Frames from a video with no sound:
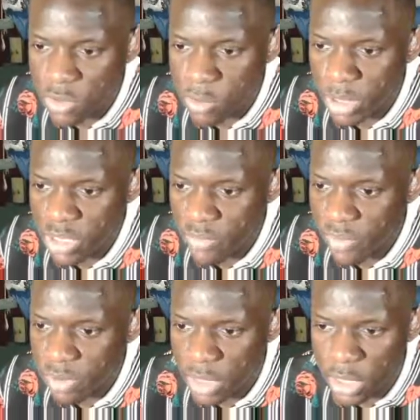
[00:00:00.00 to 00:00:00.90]
Prince
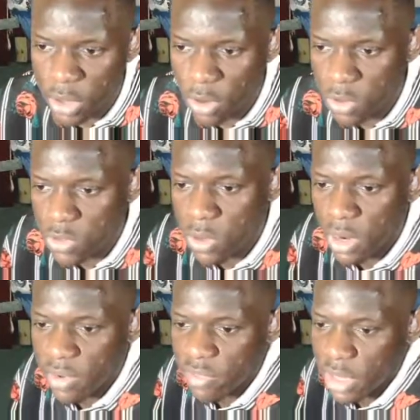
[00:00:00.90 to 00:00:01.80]
Dwayne is like, y'all know Soul
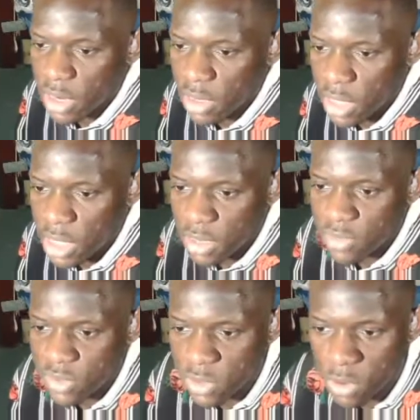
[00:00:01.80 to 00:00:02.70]
11 getting English
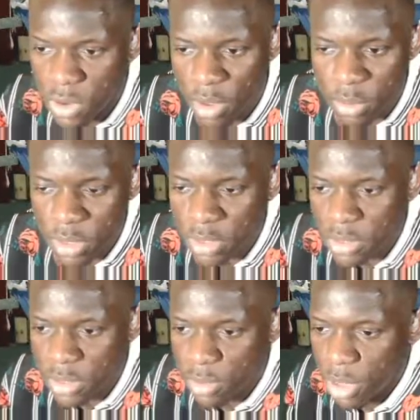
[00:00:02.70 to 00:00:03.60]
physical copies.
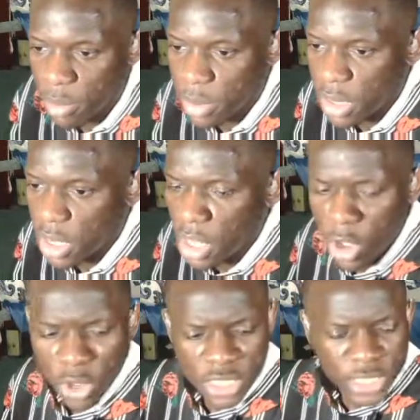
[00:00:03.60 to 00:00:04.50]
I'm copying that.
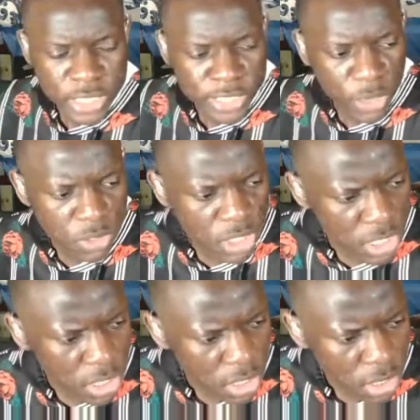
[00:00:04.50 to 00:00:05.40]
Oh yeah,
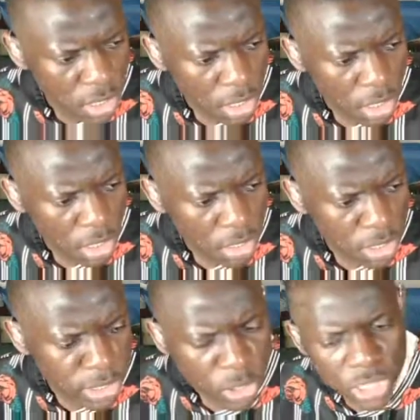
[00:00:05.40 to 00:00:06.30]
TOG.
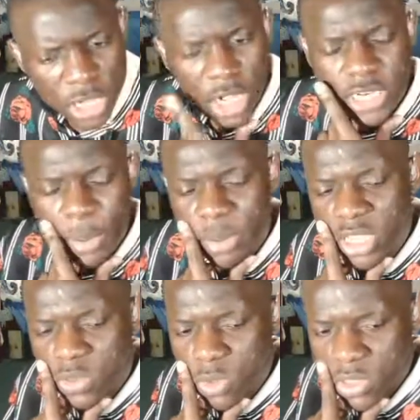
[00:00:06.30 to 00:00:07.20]
TOG got
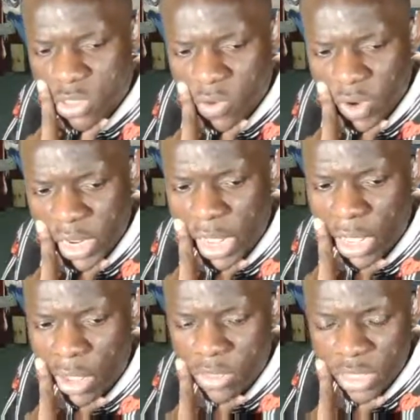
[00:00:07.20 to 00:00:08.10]
Japanese ones though, right? I
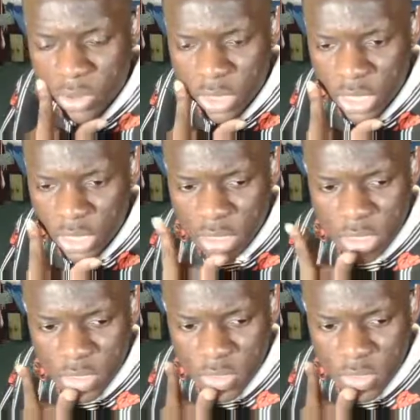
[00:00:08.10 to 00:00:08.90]
don't think they're in English.